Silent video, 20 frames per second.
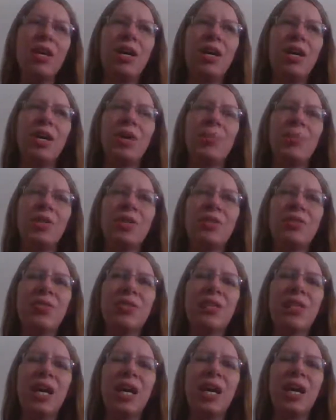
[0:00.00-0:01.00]
Because
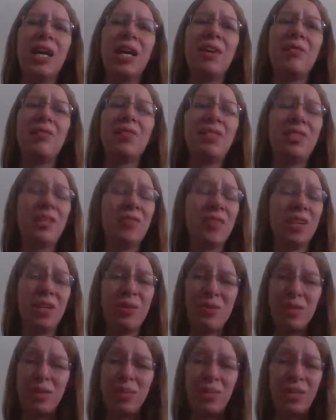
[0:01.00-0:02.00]
like I have 7
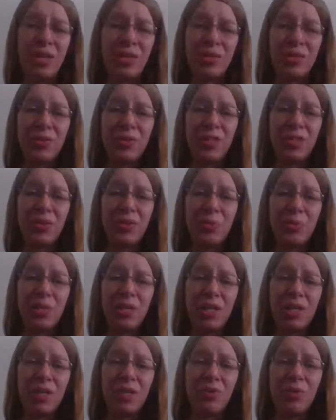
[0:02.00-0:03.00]
hours at Michael's next
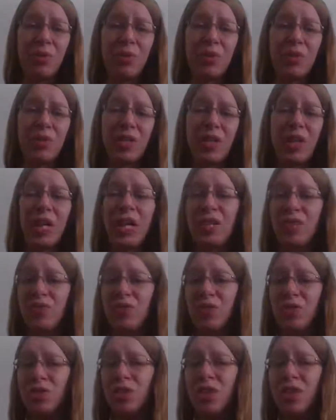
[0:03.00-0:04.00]
week. Of course, like I asked
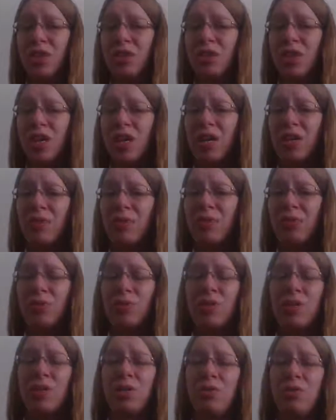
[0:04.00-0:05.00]
for 2 days off to
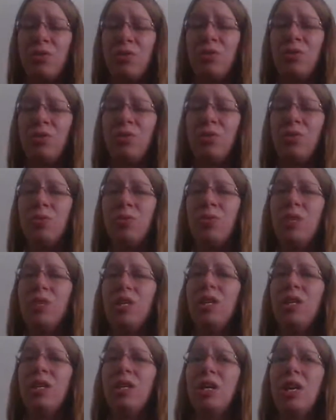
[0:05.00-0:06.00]
go to
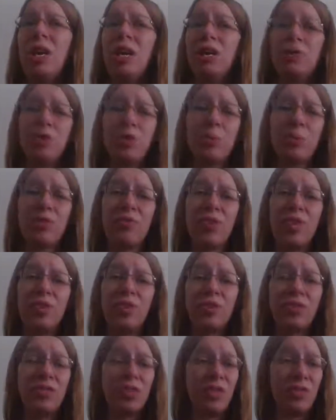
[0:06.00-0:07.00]

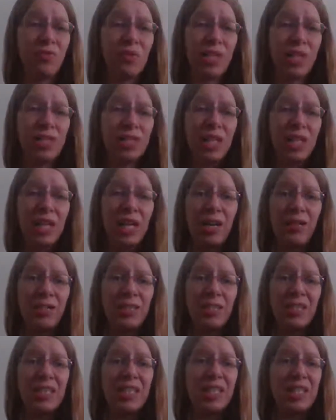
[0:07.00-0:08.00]
Oktoberfest to see friends that I
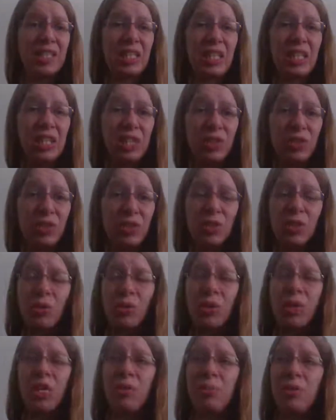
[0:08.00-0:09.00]
haven't seen in years, to
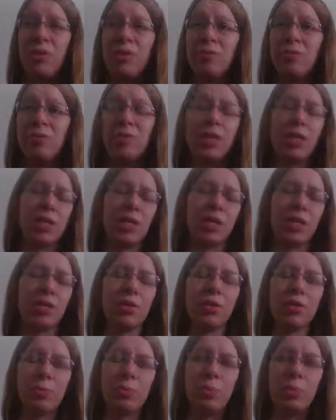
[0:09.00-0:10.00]
go camping. Well, not
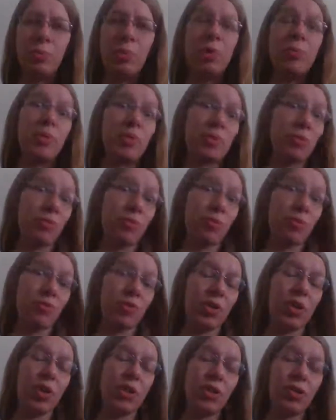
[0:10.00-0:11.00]
years, but maybe some of them
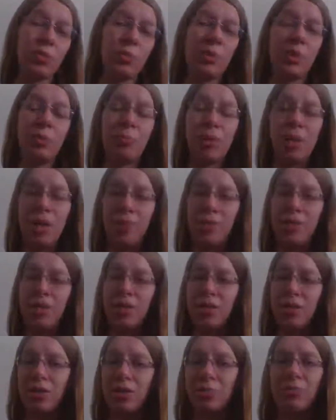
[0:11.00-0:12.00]
for years, but probably in
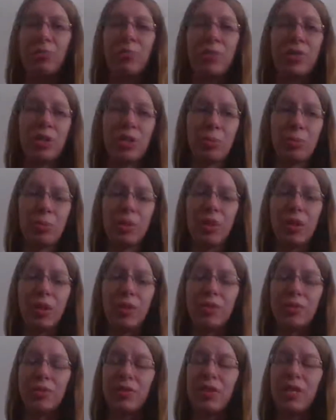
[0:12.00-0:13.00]
a good year
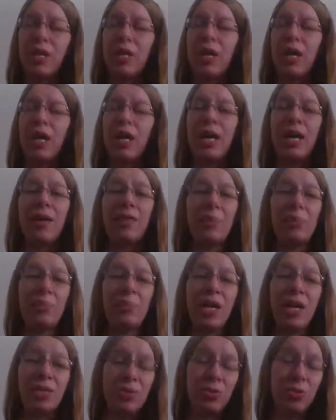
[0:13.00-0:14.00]
plus. I haven't
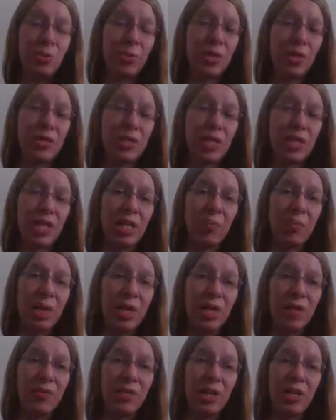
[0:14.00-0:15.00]
been to a multi-day
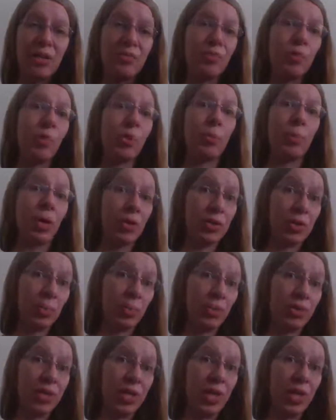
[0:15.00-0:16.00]
Bell event for
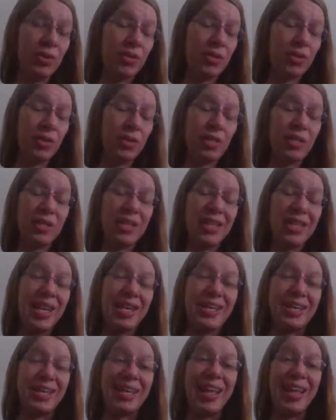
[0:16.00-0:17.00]
multiple days and since
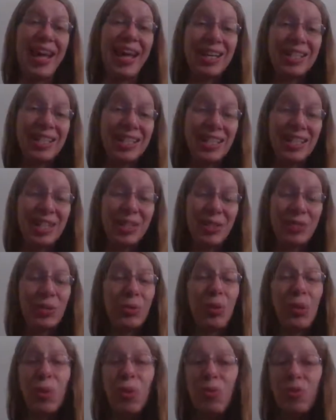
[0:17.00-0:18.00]
getting last year,
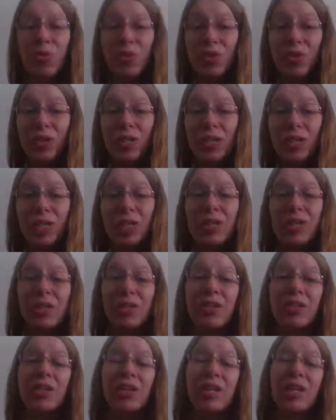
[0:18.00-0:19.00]
so over a
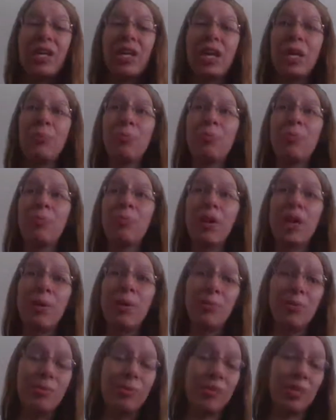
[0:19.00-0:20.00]
year. I'm
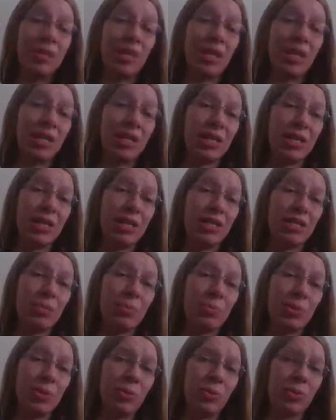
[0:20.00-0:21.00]
probably not going to get to
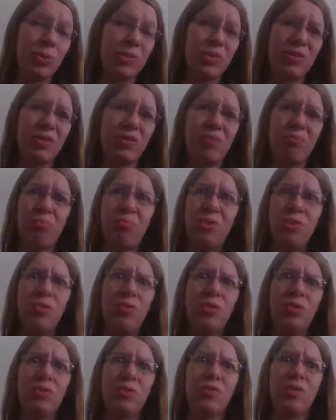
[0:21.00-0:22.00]
Spring Wars, who
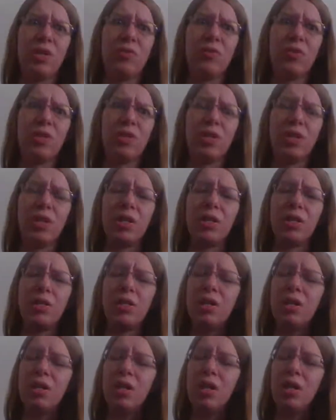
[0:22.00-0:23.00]
knows if ever again.